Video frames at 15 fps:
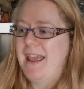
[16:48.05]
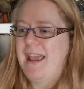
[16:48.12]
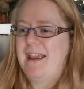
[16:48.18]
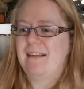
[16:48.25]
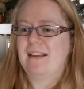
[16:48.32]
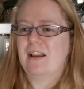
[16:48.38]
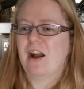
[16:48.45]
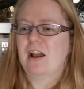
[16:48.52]

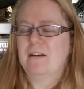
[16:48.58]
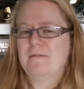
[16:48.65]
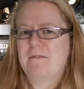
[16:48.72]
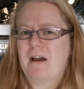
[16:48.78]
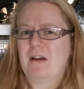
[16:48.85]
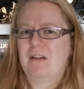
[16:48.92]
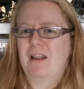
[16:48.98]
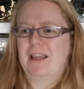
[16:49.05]
is it kind of
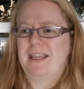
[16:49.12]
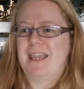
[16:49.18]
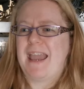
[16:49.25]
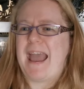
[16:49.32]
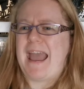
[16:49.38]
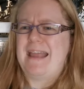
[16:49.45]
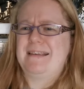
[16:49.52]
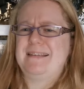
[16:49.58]
felt like
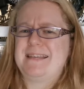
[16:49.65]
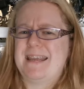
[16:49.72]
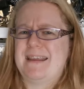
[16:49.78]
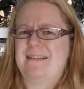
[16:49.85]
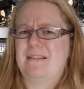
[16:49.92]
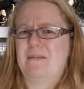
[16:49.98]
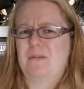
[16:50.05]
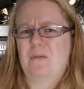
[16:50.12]
it
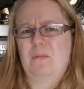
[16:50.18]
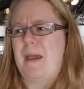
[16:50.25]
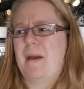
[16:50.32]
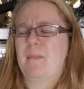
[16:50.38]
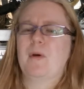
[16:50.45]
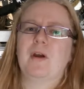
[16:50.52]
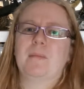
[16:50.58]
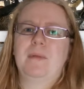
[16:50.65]
ended a bit
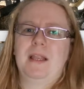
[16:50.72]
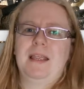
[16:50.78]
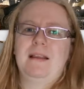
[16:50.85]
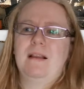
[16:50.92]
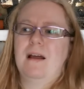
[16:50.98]
abruptly.